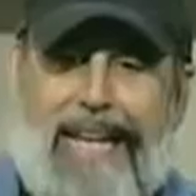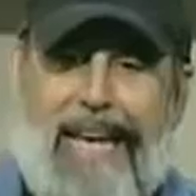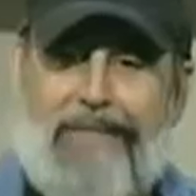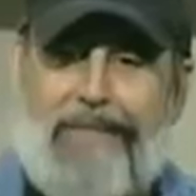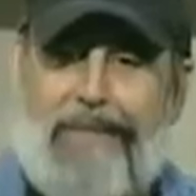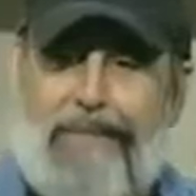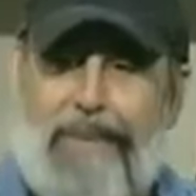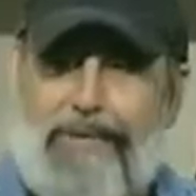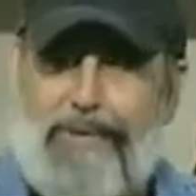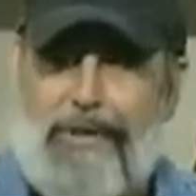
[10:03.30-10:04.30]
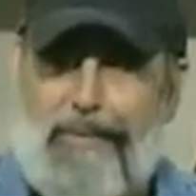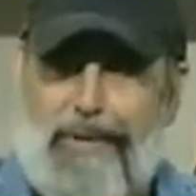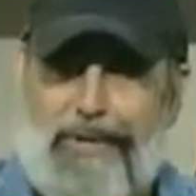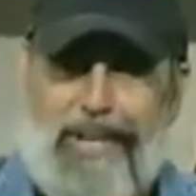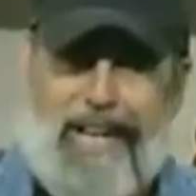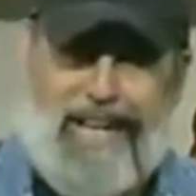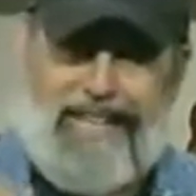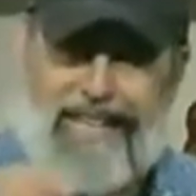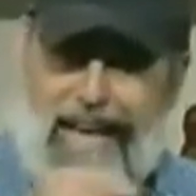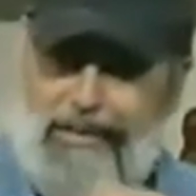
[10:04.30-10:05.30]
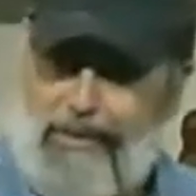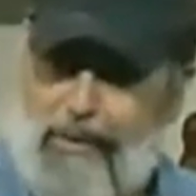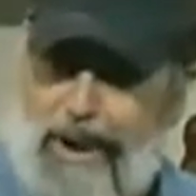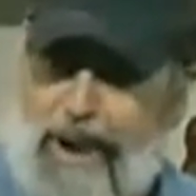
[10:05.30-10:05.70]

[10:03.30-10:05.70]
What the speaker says: get from the bus terminal down to where